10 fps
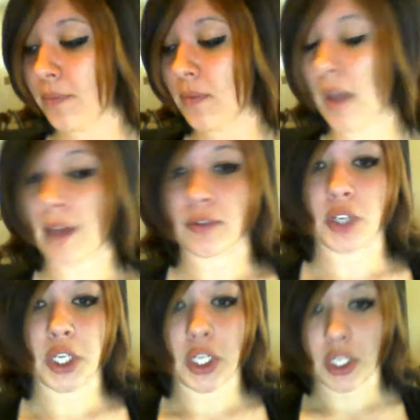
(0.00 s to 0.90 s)
After
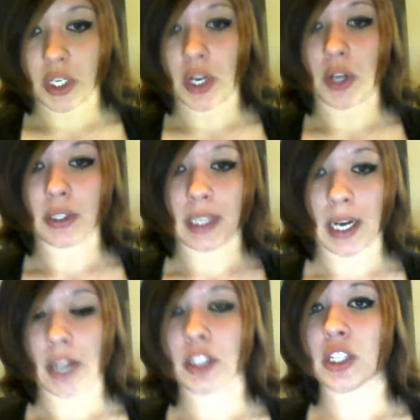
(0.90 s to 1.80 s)
you get
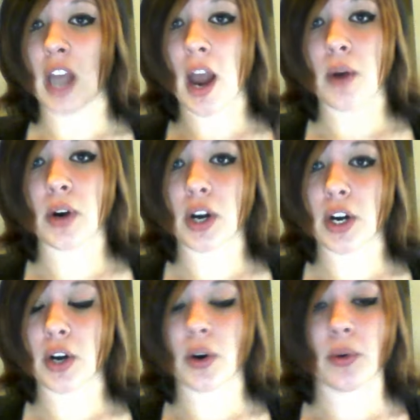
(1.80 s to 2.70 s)
out of the
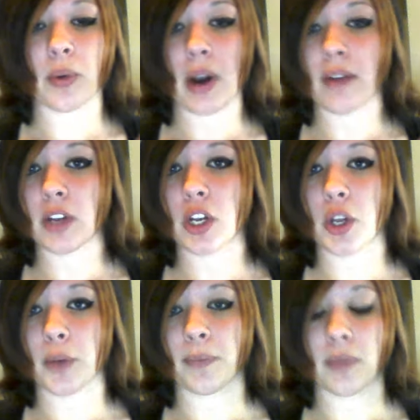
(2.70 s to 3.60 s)
shower or whatever you
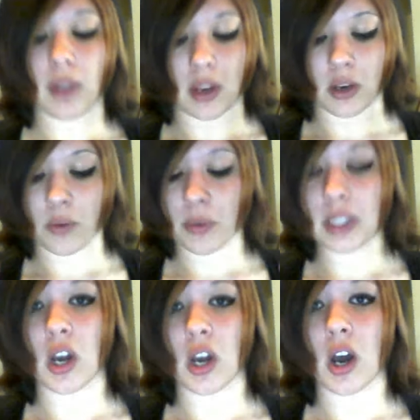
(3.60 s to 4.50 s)
do, and you
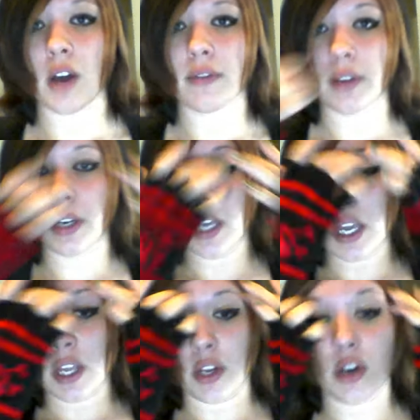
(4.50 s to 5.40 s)
rinse off, and
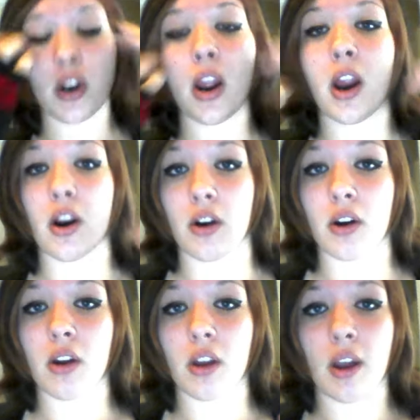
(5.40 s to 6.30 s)
your hair,
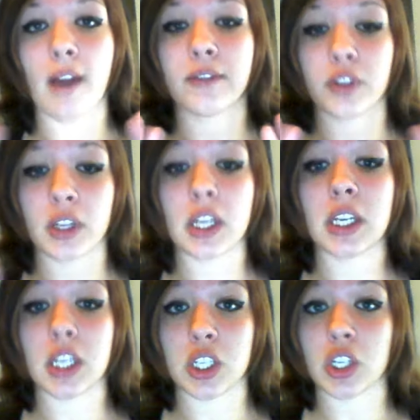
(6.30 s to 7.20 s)
after the
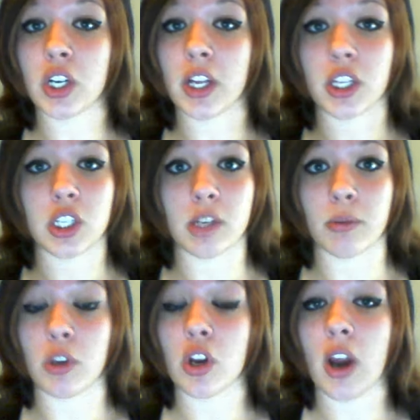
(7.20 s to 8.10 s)
conditioner and the shampoo,
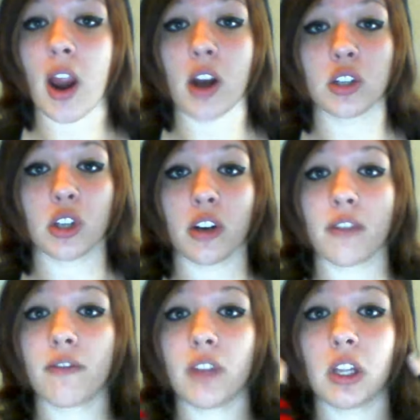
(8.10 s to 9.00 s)
your hair's gonna
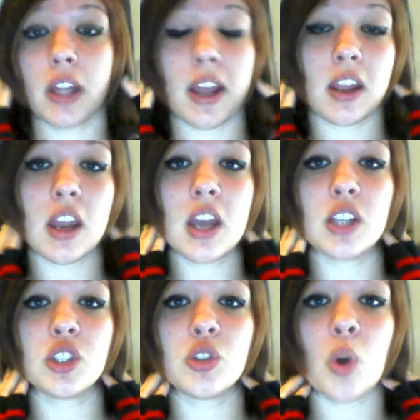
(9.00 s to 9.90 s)
feel like
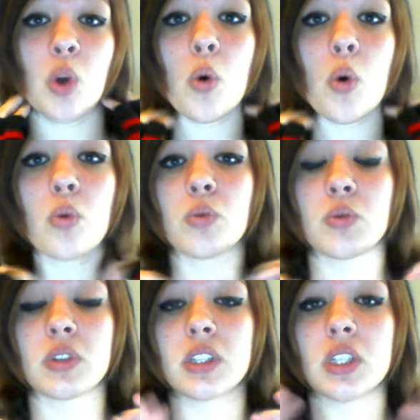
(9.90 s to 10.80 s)
so
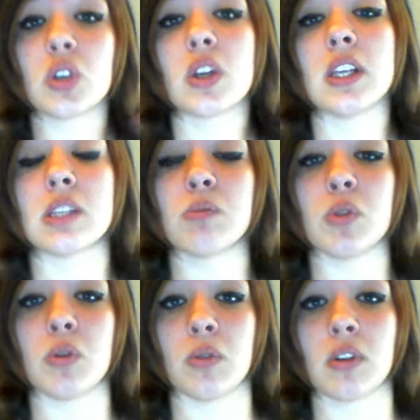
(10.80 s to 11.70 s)
silky
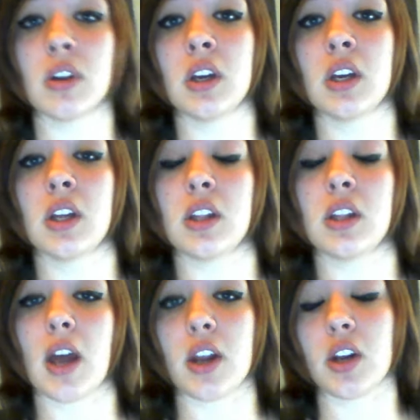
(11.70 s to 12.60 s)
smooth
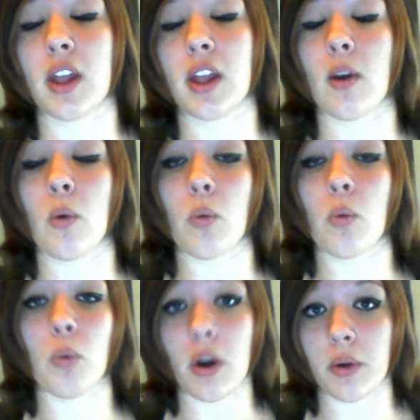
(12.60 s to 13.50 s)
that you're like,
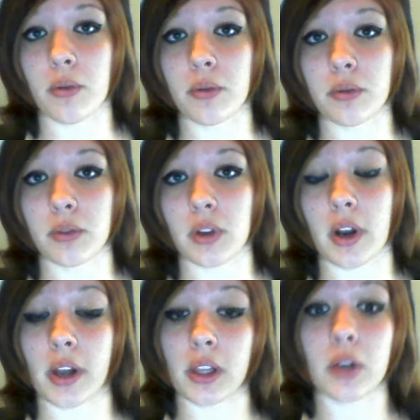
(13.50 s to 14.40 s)
whoa, you
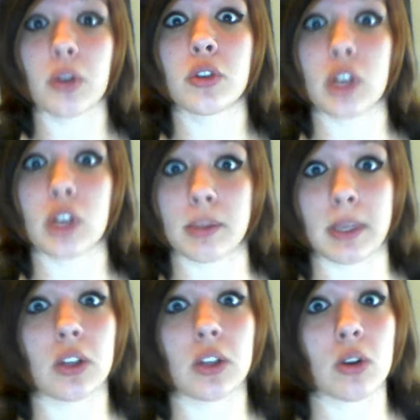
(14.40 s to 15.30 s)
know, trust me, a
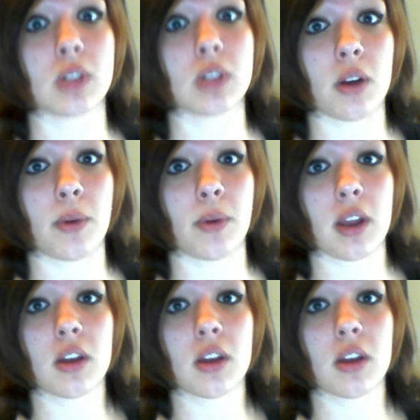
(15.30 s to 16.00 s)
little goes a long way.